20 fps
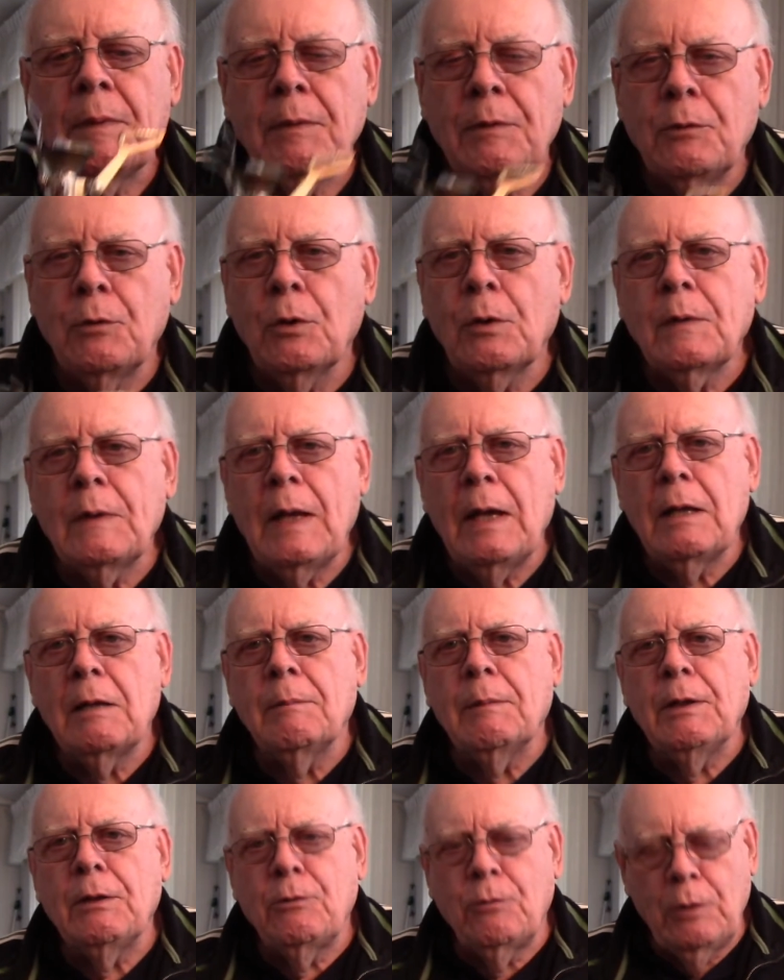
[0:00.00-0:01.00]
Took that on
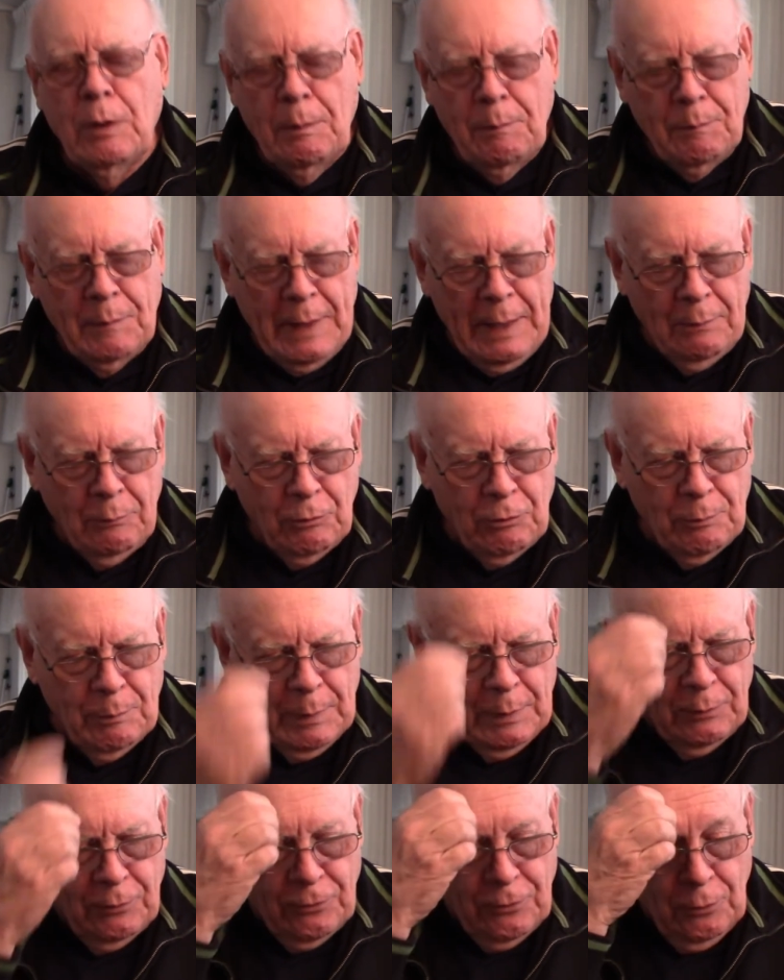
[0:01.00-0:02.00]
my trip. That was
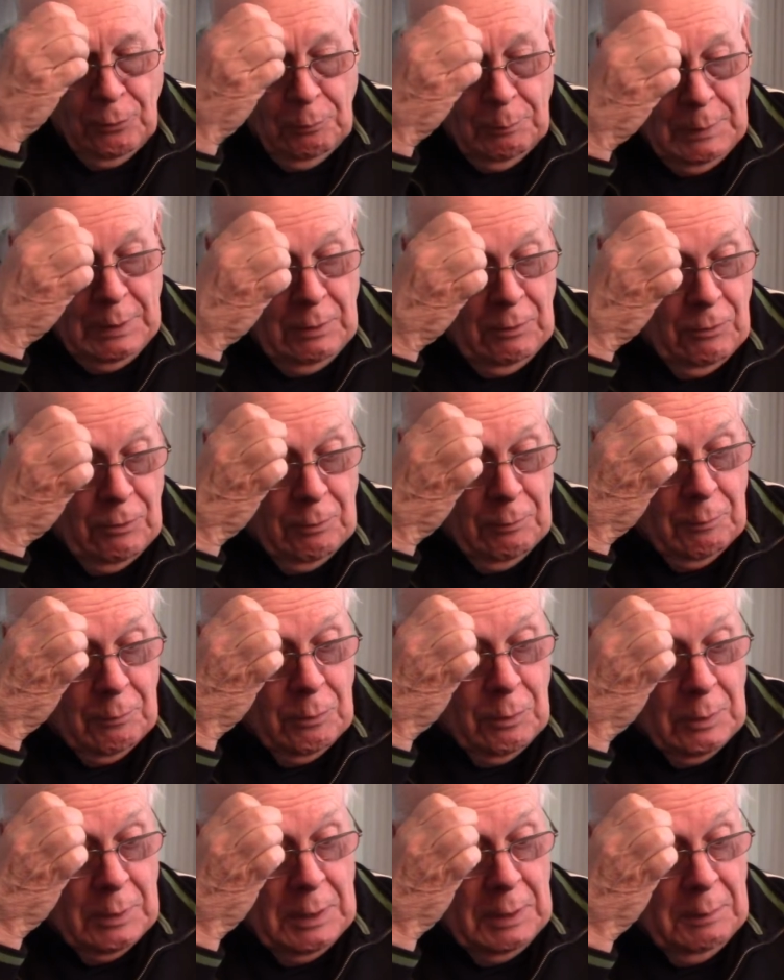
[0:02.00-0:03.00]
my sole means of
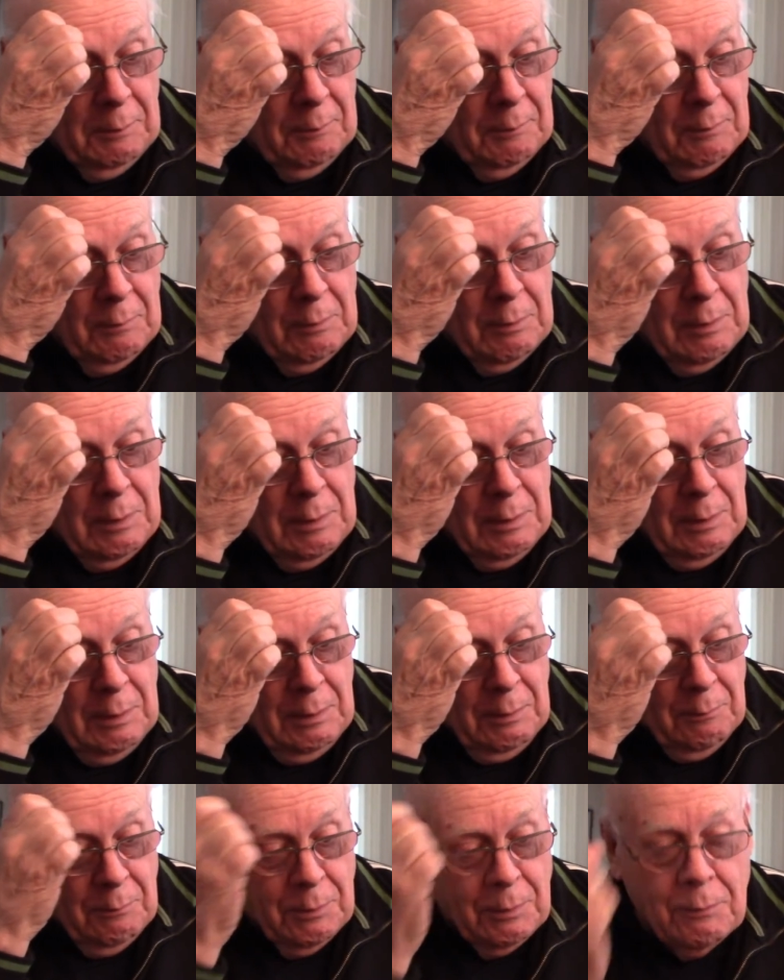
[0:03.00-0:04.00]
cooking
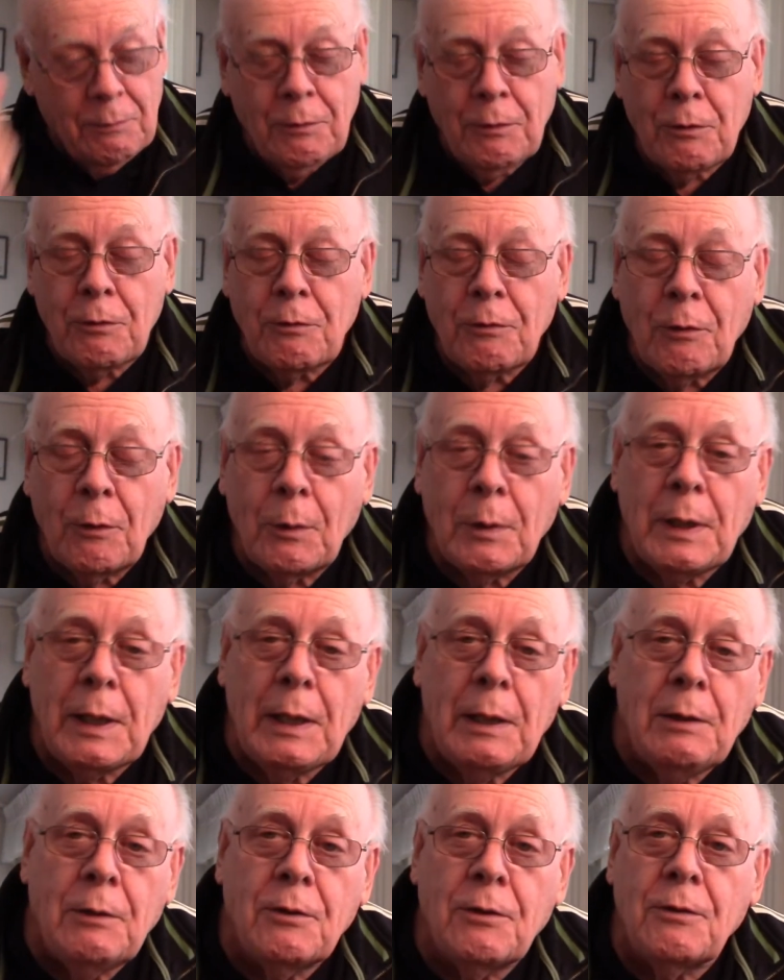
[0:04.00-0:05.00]
for the first 4
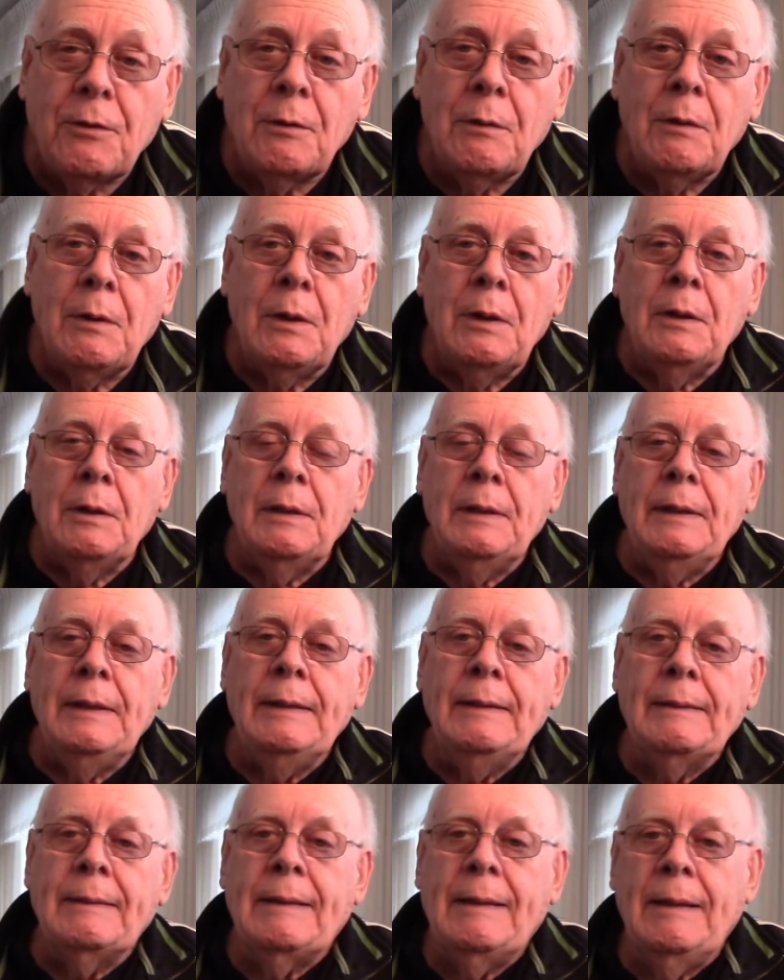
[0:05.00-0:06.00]
days
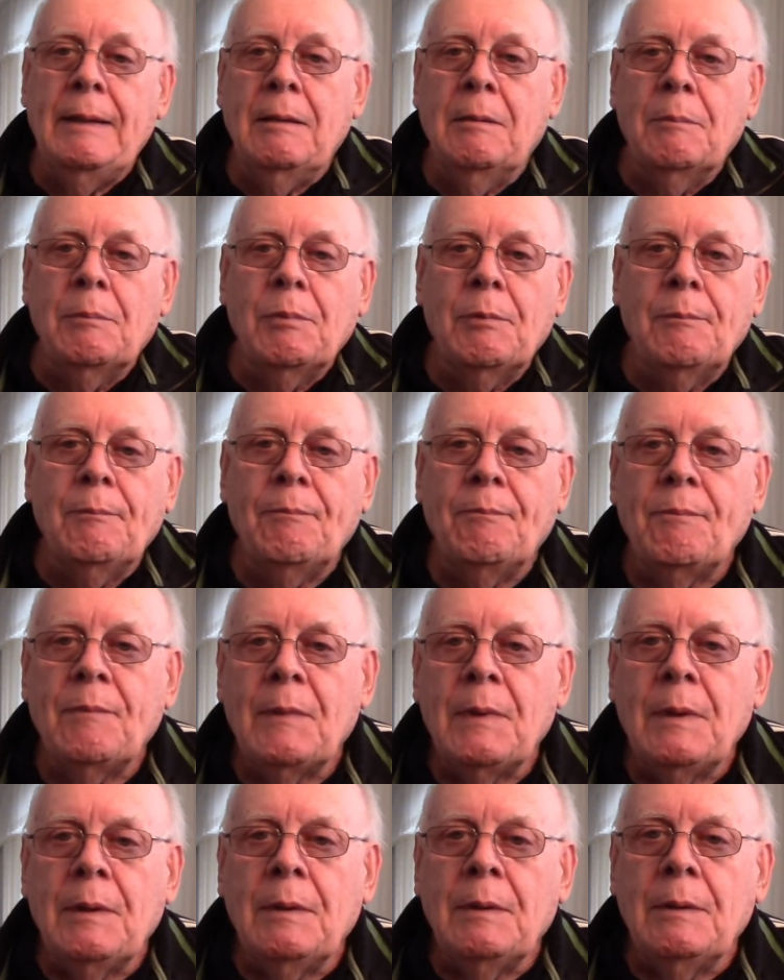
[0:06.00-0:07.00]
in camp
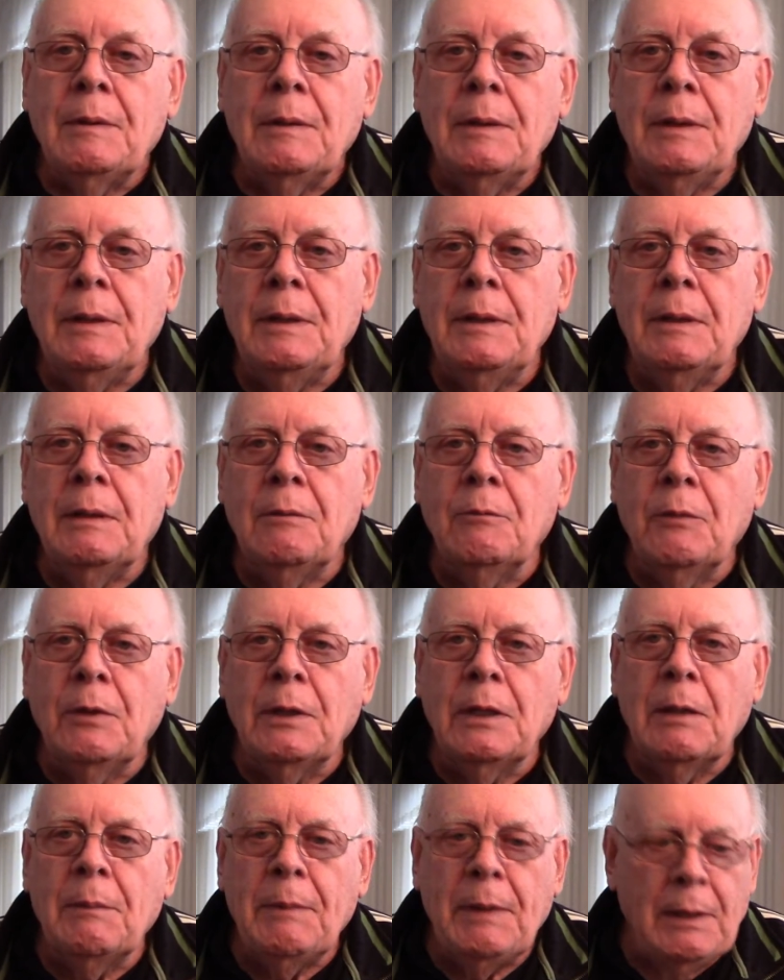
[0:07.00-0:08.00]
and when
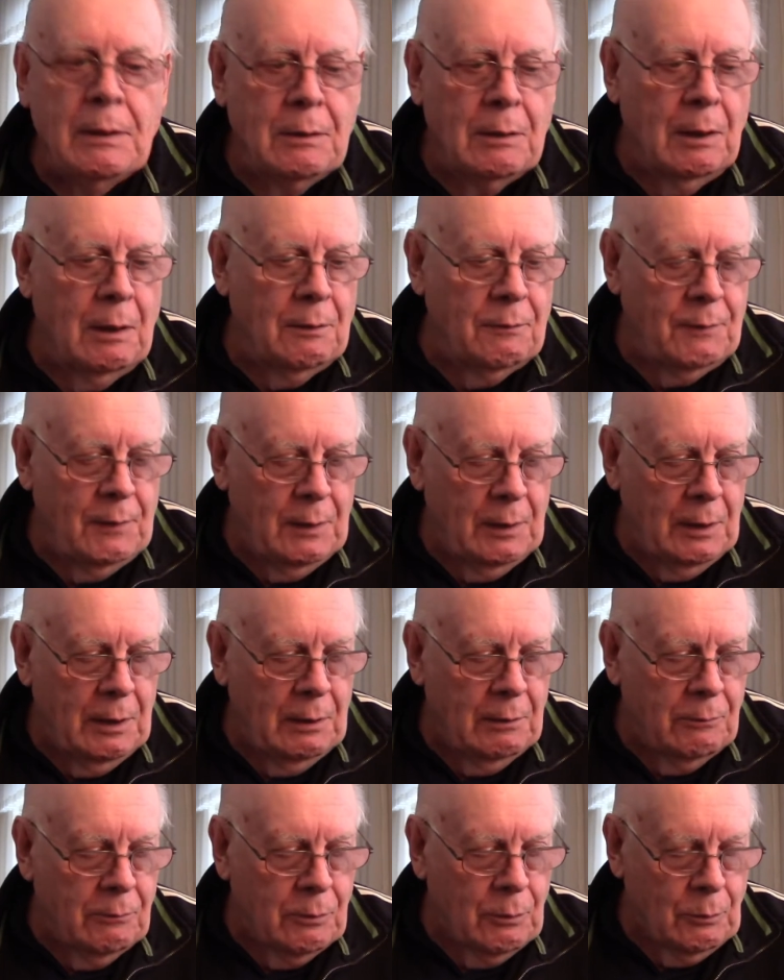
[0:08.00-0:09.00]
I made coffee
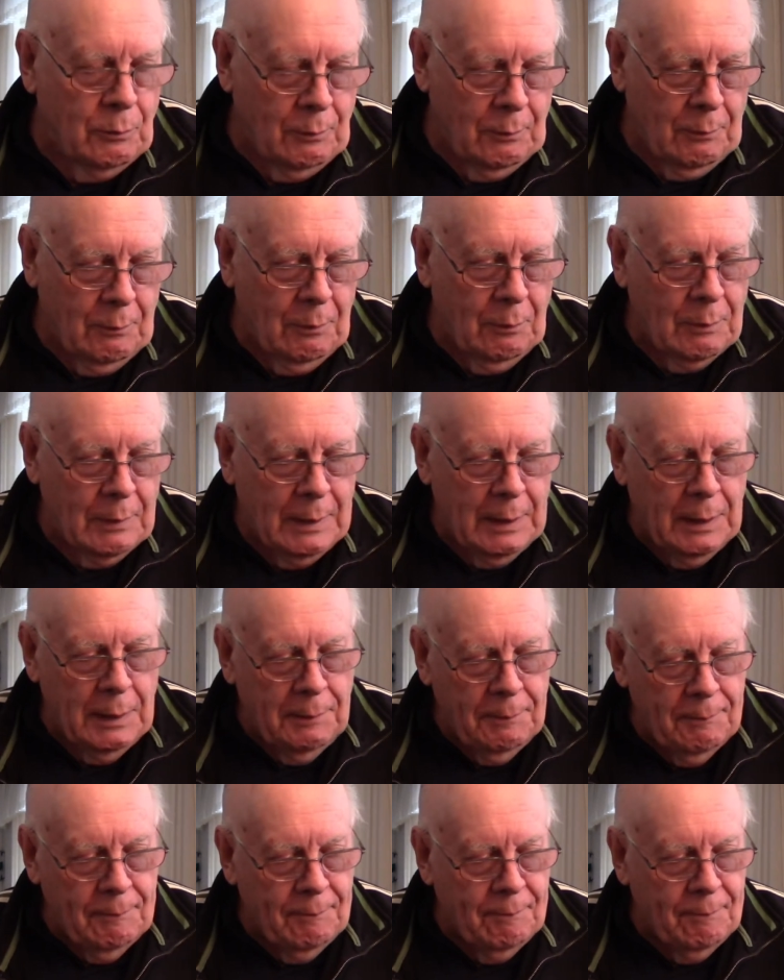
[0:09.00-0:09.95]
en route. Okay?